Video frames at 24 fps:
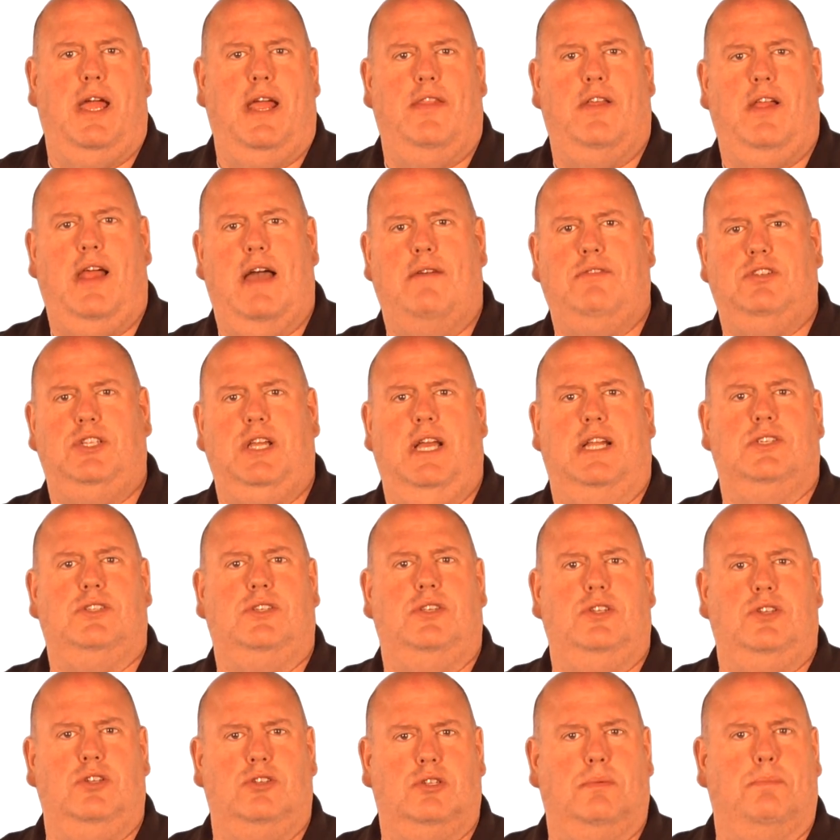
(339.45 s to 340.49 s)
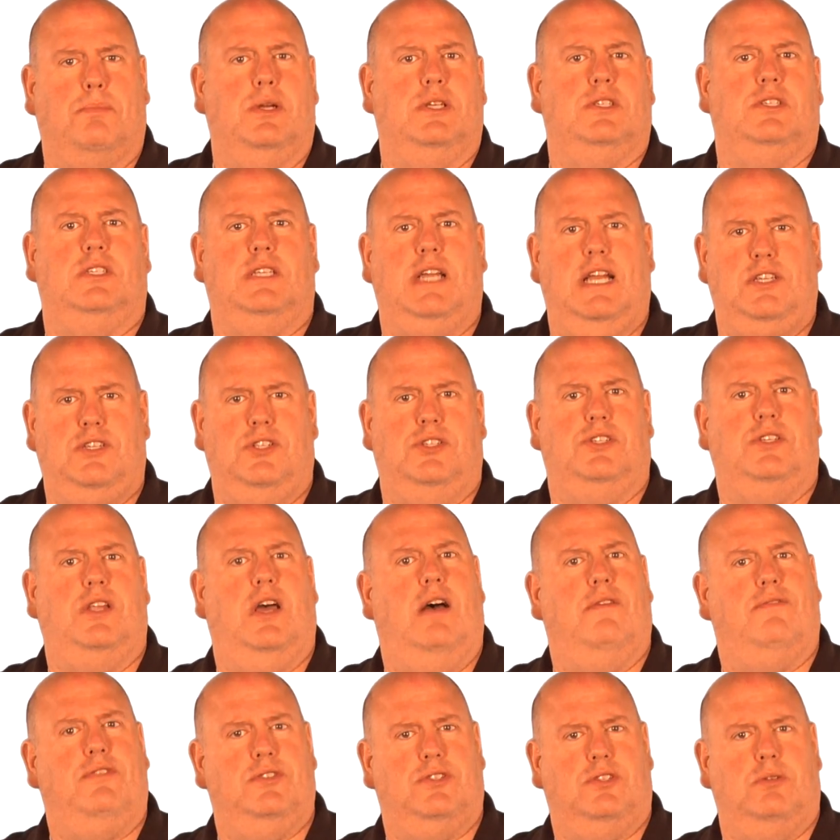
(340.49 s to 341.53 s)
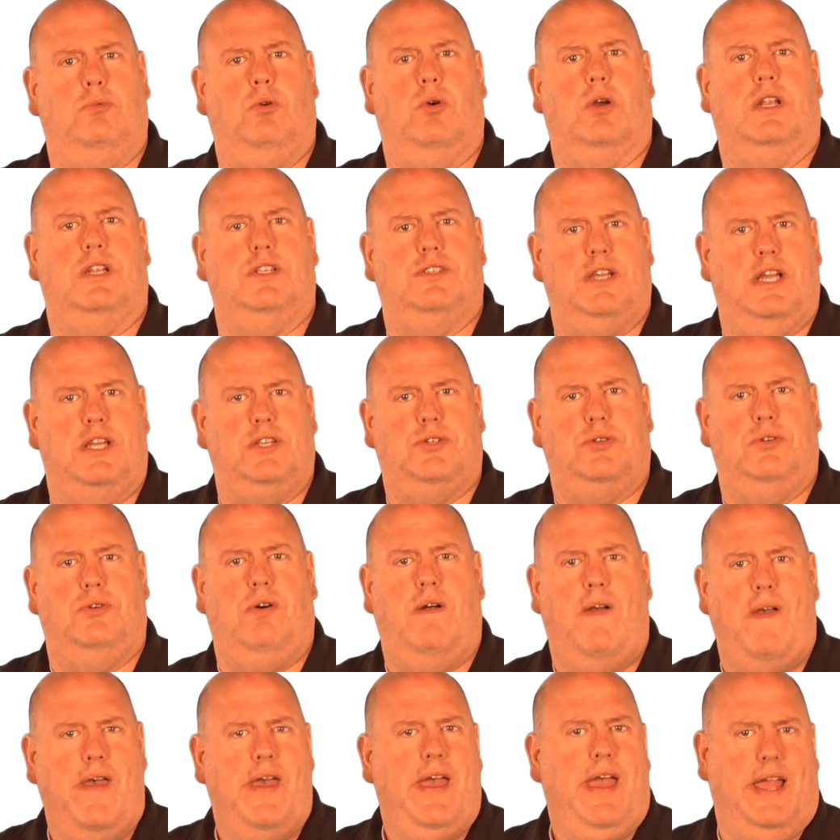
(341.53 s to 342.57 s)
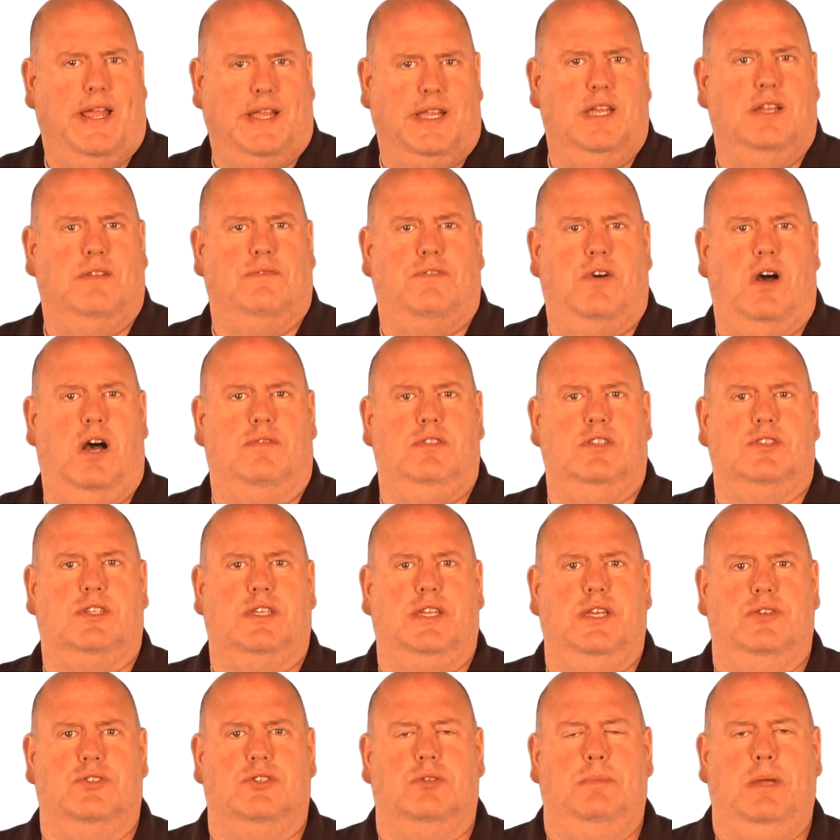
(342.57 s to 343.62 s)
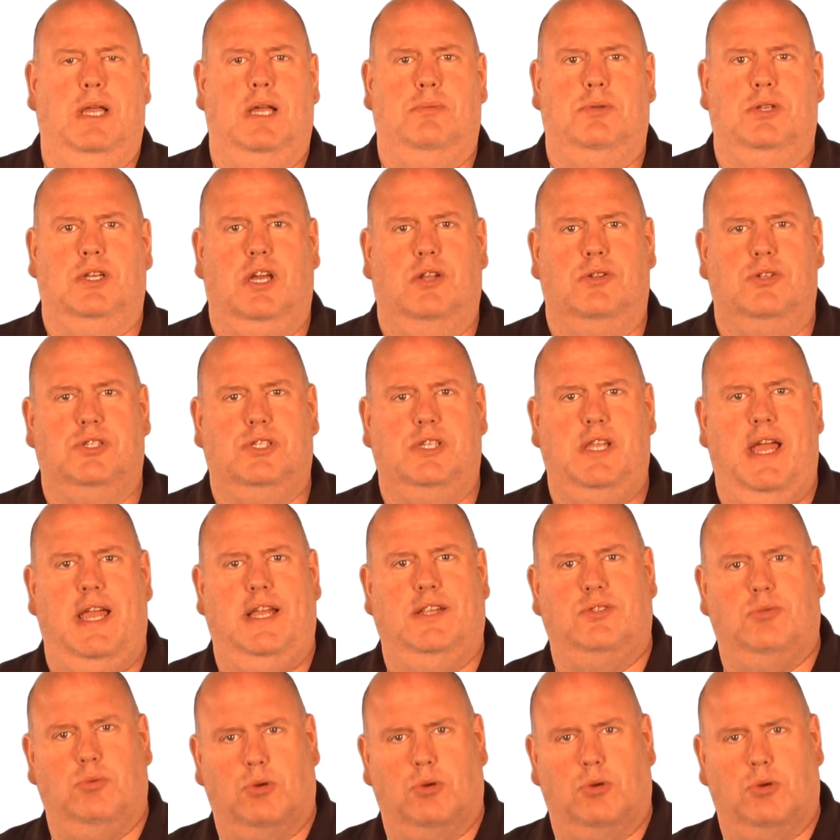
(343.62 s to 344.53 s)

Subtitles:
They'll have a chance to do some presentation stuff and some organizational and get involved in skills and be able to go to state.